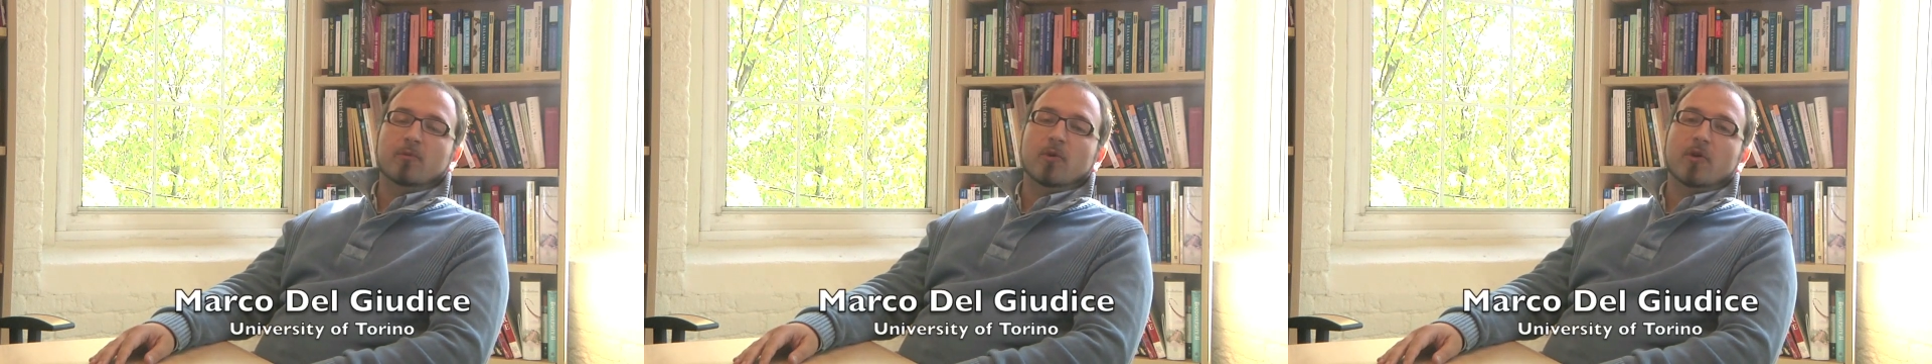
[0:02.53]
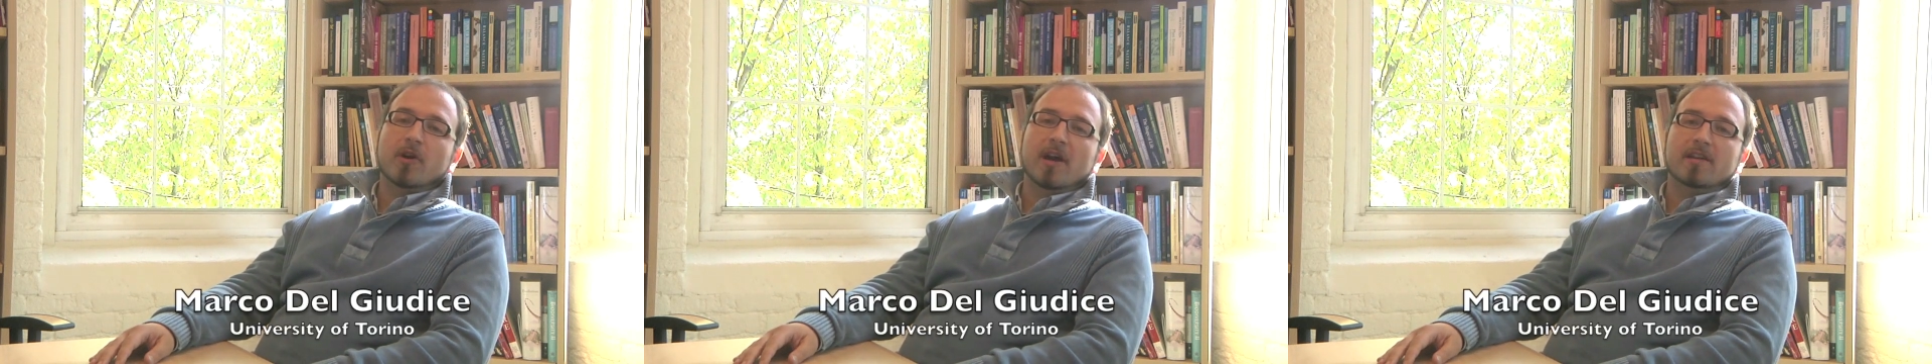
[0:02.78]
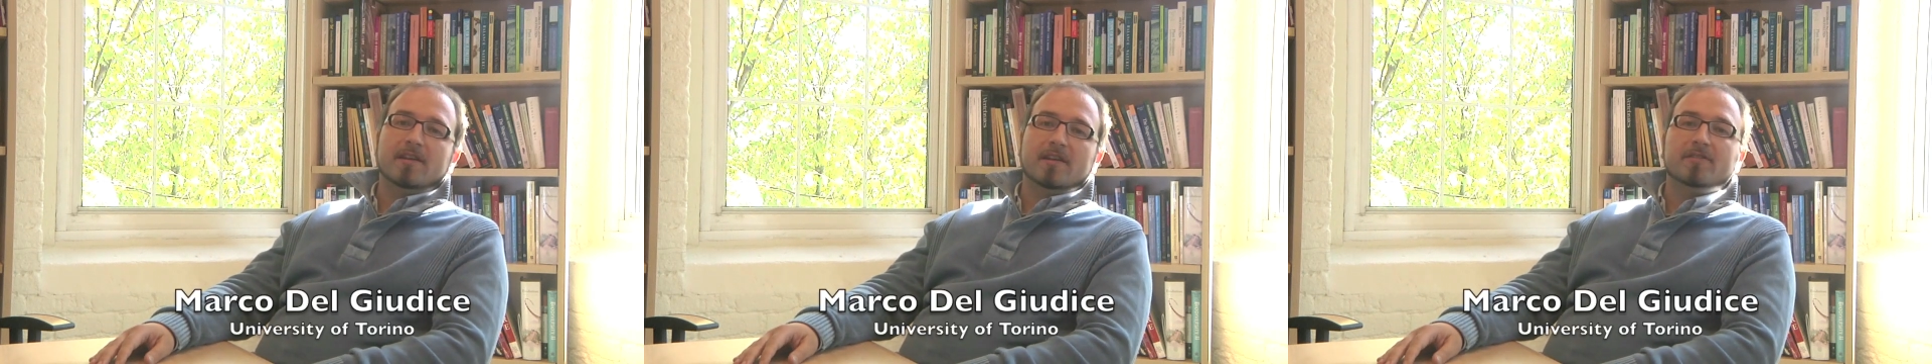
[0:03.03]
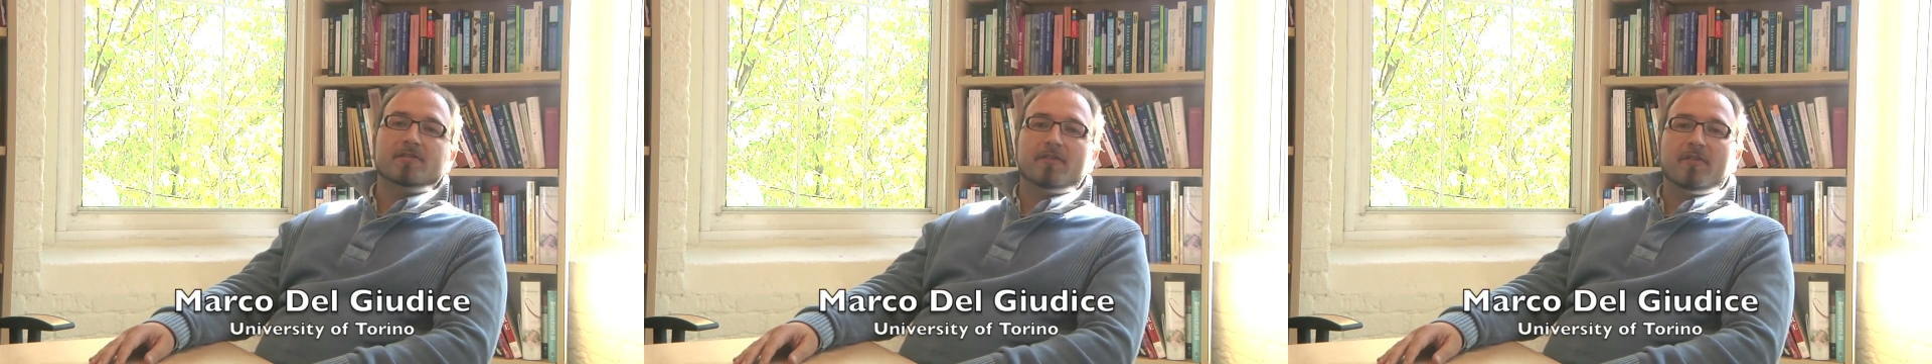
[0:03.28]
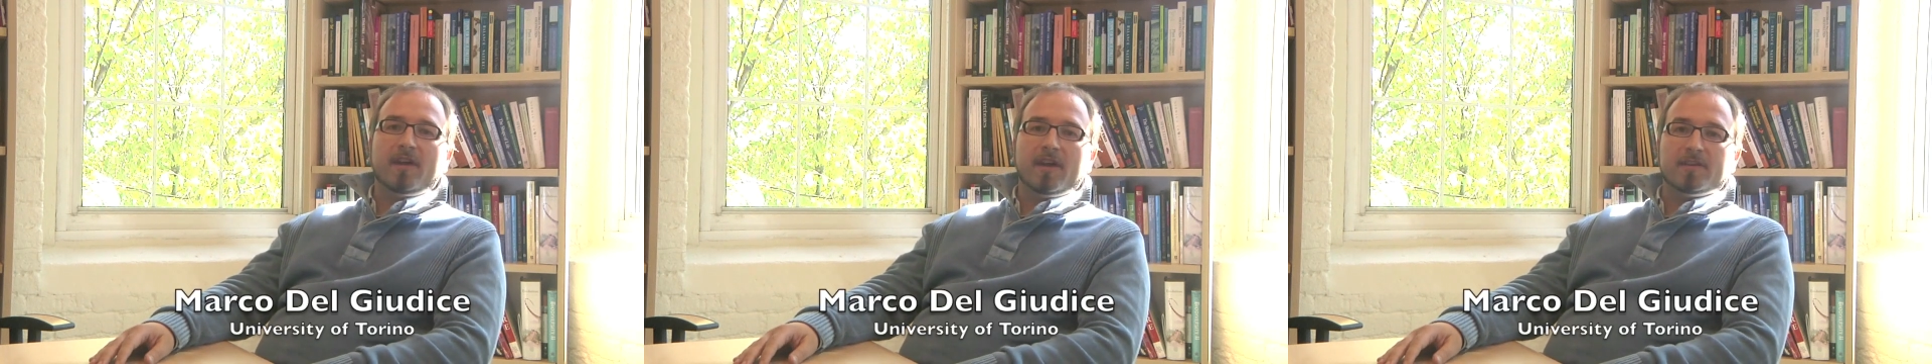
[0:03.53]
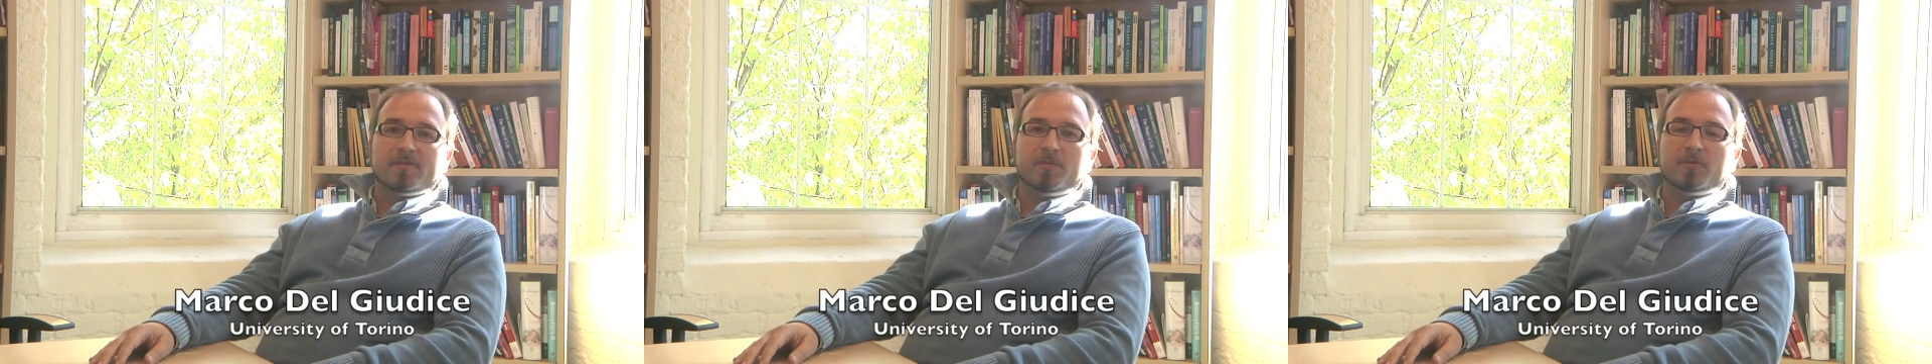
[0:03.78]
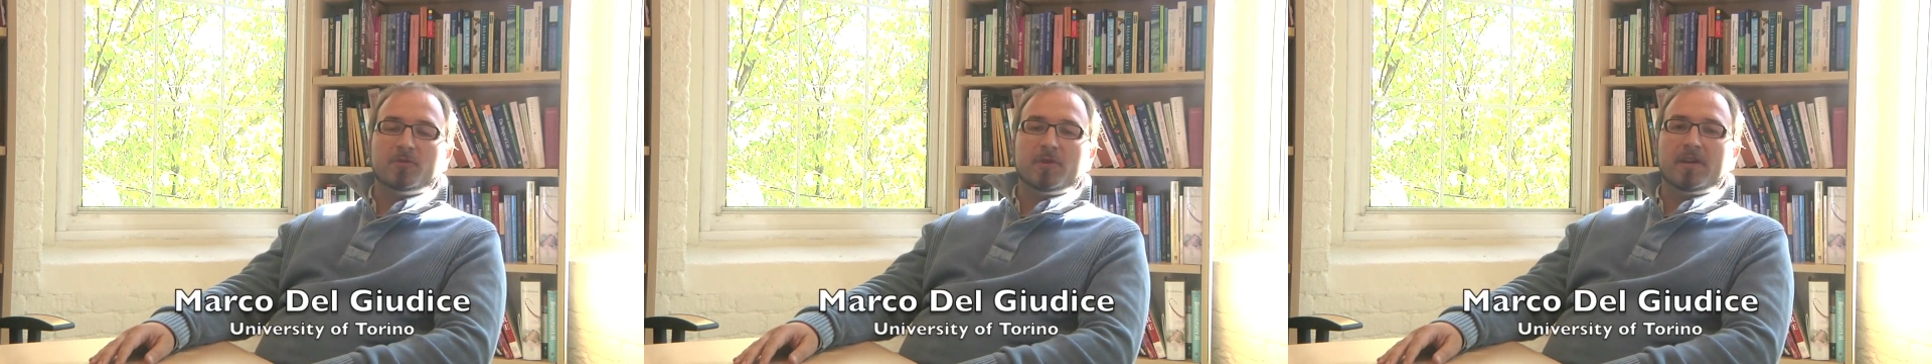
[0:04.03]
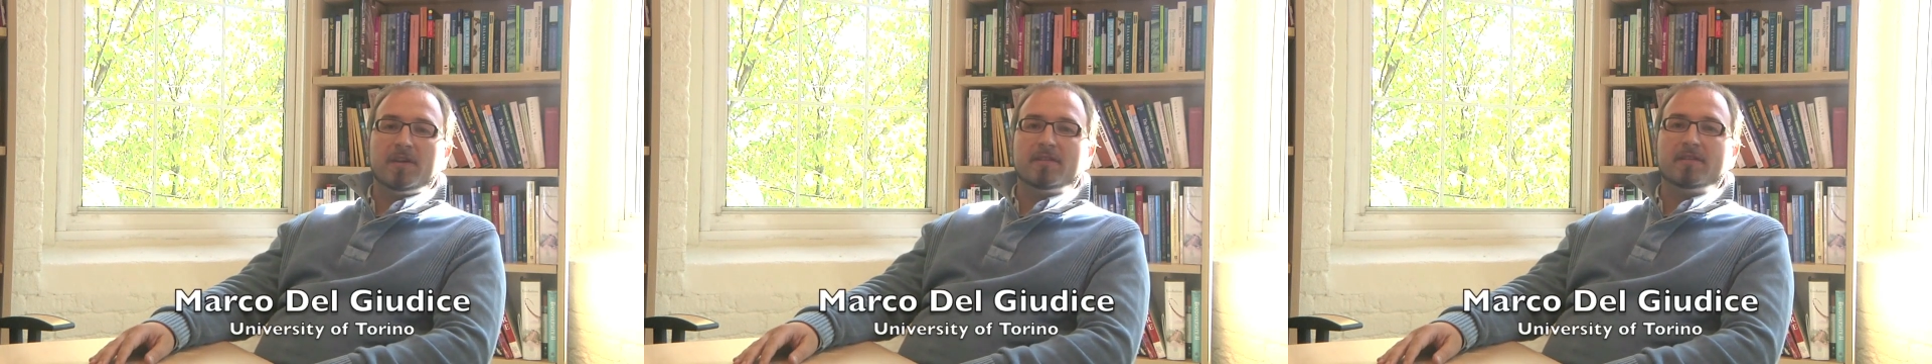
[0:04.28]
work at the interface
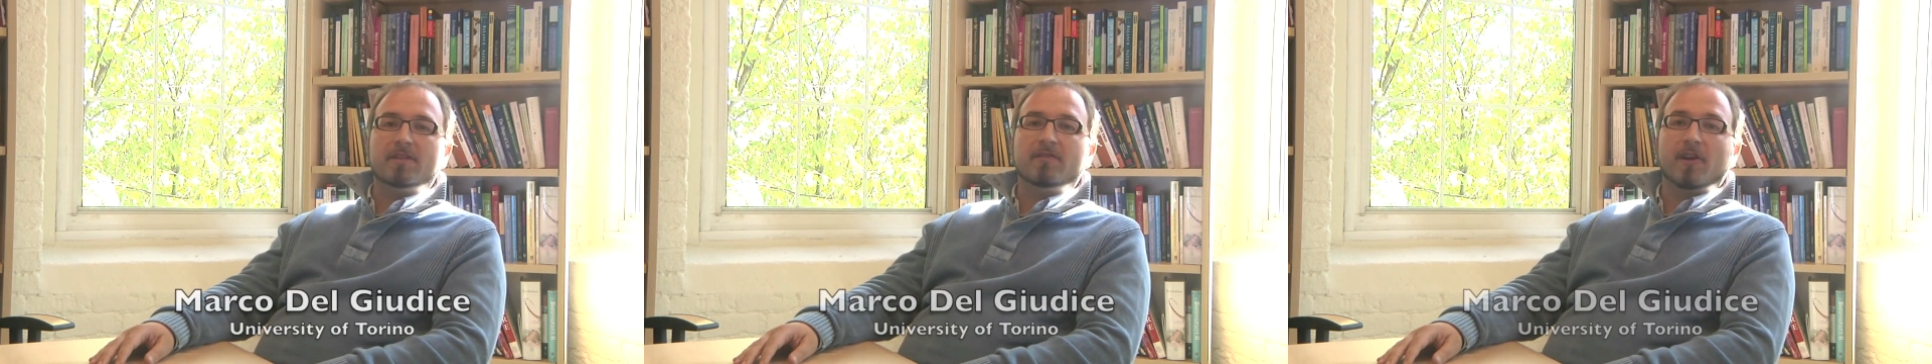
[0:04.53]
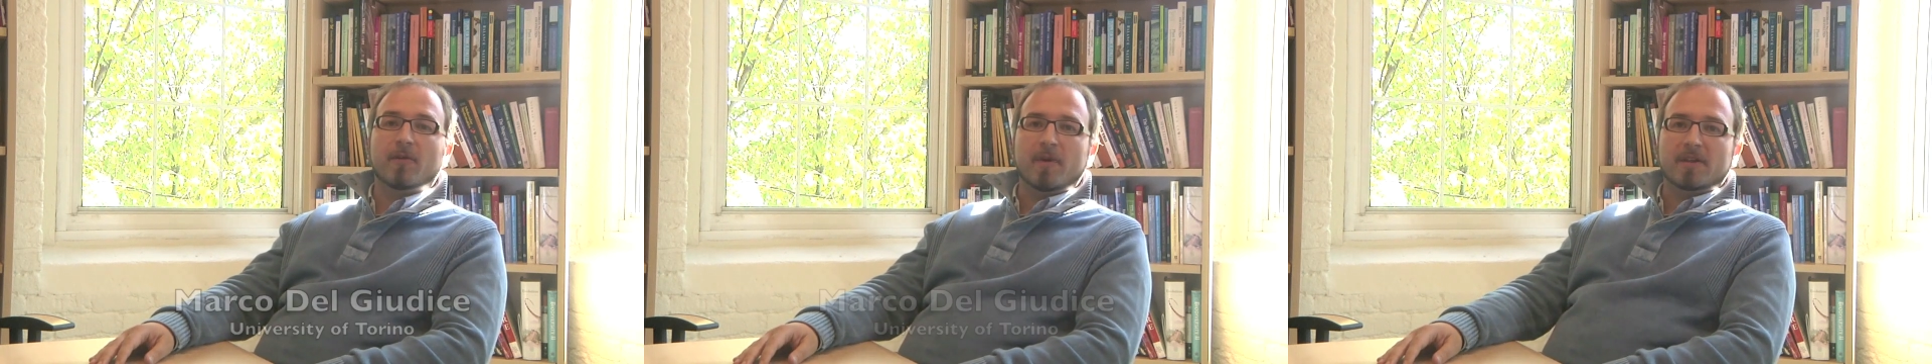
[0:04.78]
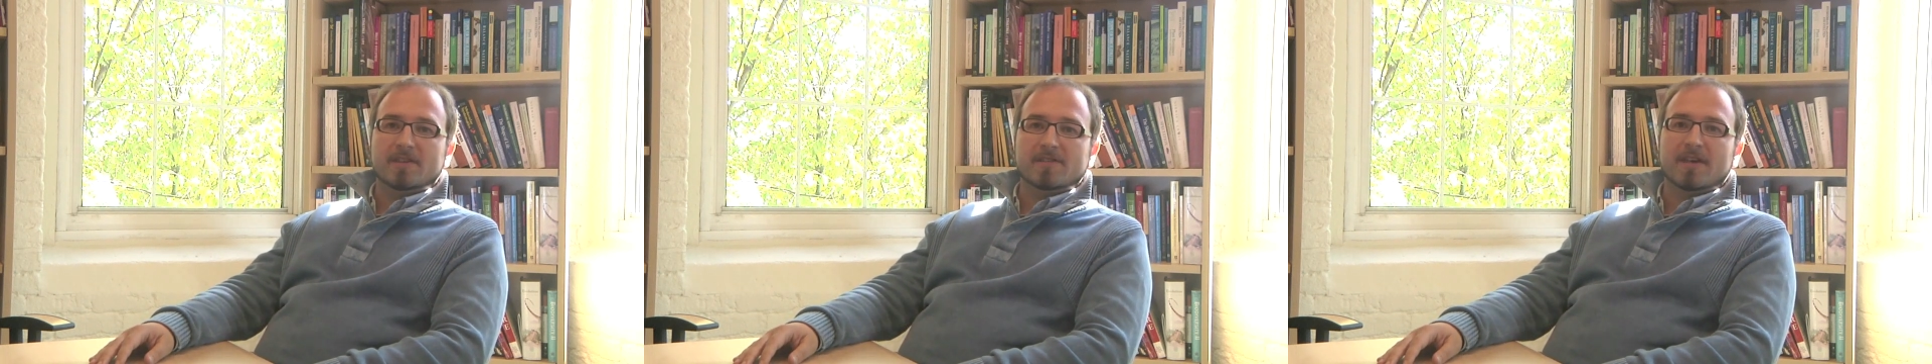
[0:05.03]
between developmental